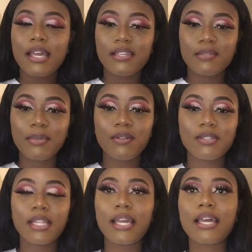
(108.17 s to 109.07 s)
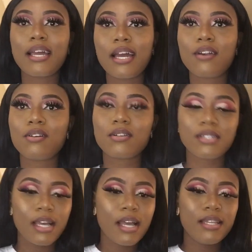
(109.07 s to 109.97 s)
It smells like
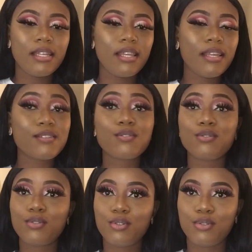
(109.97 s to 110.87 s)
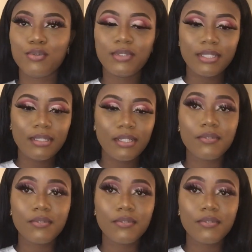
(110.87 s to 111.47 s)
carrot. Then let's go through the